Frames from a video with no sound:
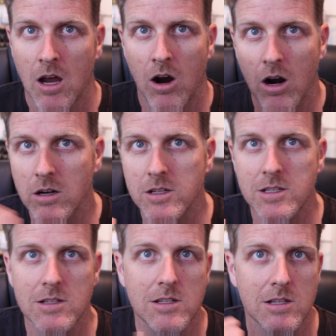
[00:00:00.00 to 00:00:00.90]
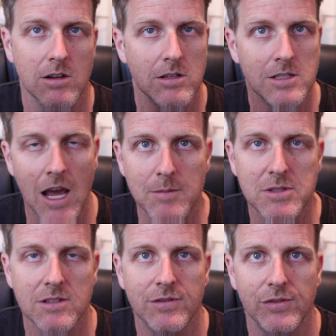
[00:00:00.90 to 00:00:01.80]
hardnesses and
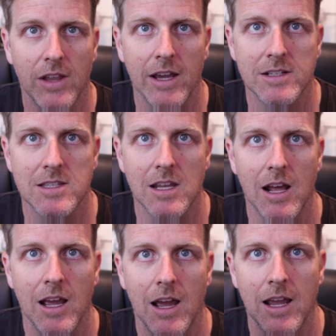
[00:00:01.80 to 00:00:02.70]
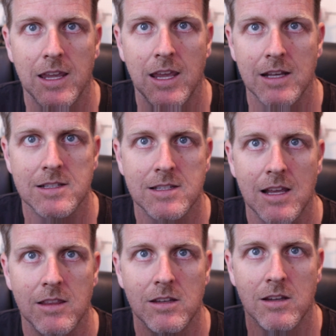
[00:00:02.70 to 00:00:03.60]
types of flex that I can't
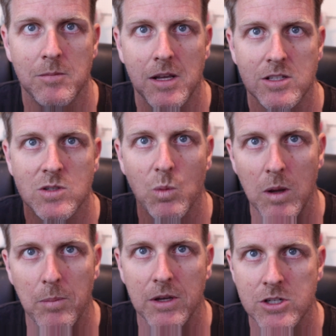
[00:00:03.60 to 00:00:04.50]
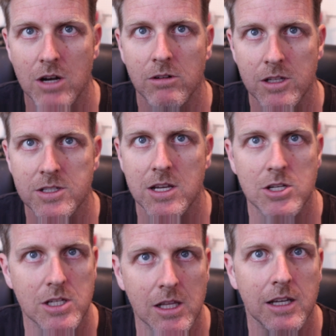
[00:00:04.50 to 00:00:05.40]
say that you can make a sweeping
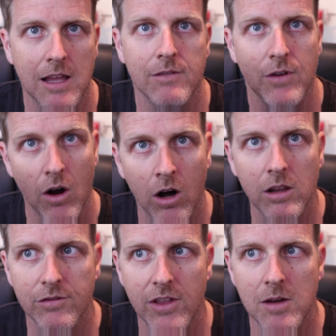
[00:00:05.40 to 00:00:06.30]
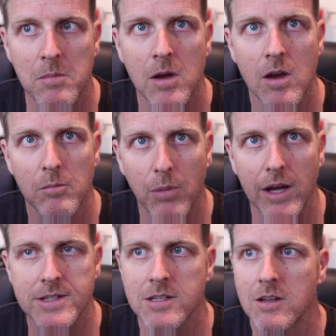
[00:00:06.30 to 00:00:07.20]
generalization like that for all of them,
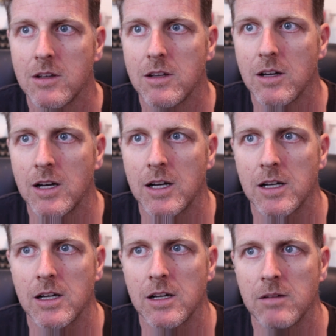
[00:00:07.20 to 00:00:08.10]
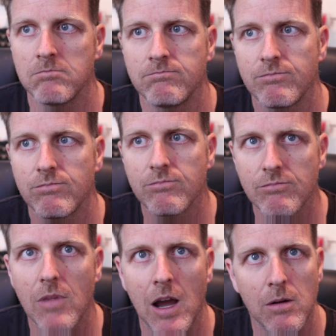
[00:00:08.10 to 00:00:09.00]
but I
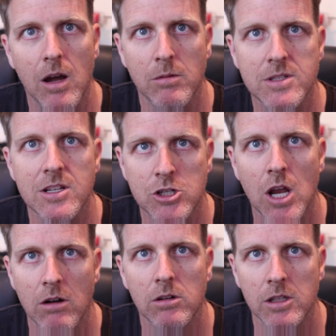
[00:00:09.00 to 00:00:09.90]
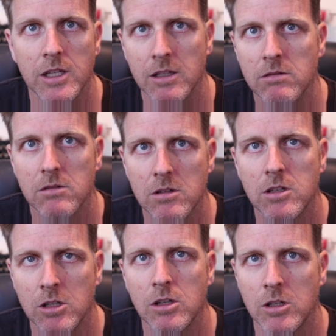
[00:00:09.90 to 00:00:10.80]
would say generally
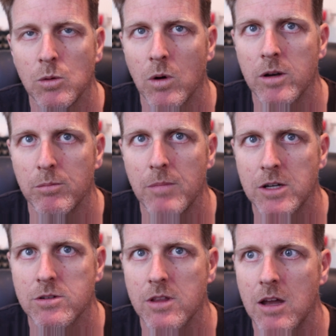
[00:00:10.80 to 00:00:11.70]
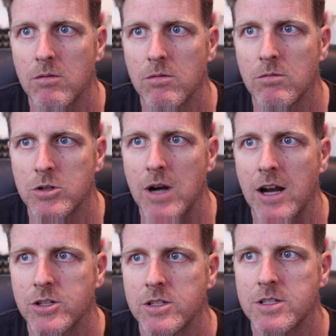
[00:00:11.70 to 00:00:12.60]
you want to make sure that
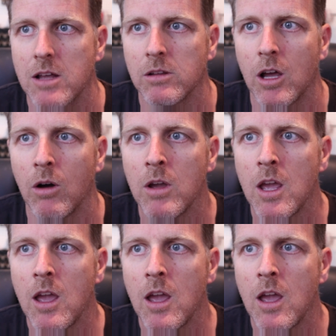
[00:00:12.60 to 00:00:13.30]
retraction is down low.